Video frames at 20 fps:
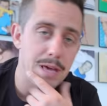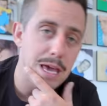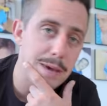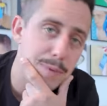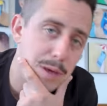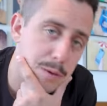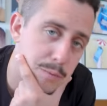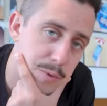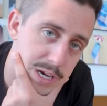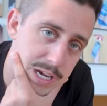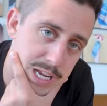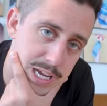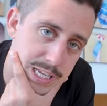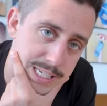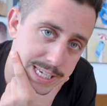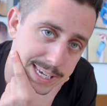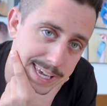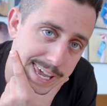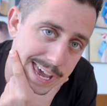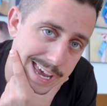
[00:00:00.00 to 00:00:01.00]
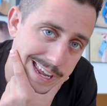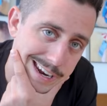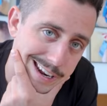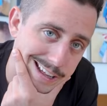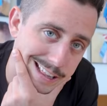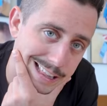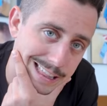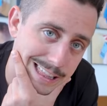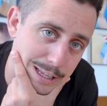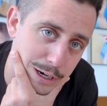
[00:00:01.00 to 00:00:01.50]
Maybe we need to get
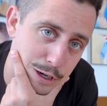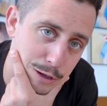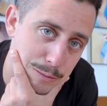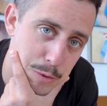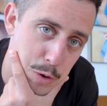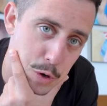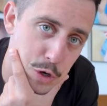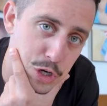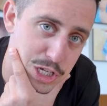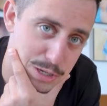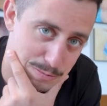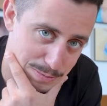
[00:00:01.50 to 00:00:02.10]
a little more